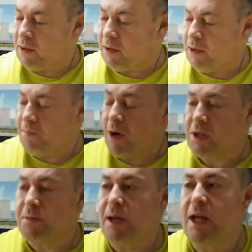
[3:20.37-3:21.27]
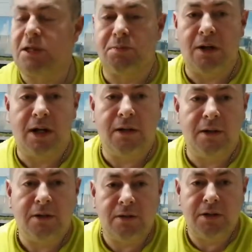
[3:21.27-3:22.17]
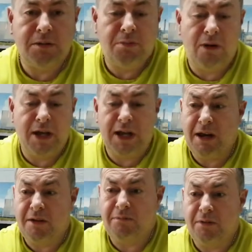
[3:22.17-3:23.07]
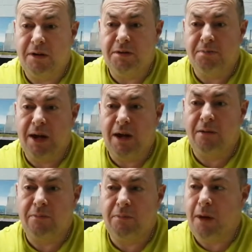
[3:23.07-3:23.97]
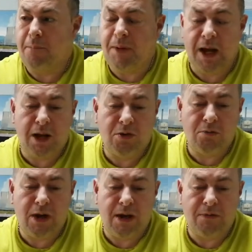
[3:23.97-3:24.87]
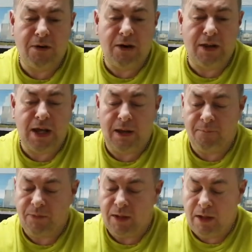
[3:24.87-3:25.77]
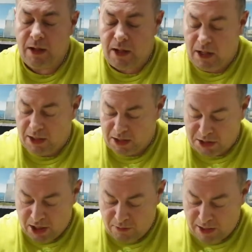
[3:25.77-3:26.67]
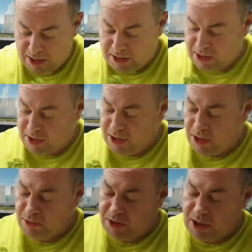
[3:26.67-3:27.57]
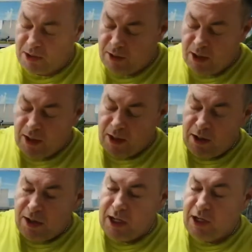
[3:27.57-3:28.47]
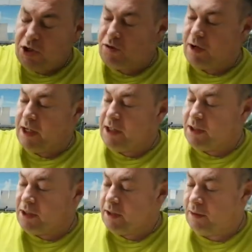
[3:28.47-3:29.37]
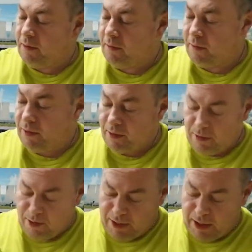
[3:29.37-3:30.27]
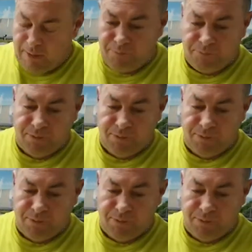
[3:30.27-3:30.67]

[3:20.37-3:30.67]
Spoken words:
you buy some hairspray. Just buy hair, it's about £1 or whatever like that. And it's so easy to use. So you get your trees like that,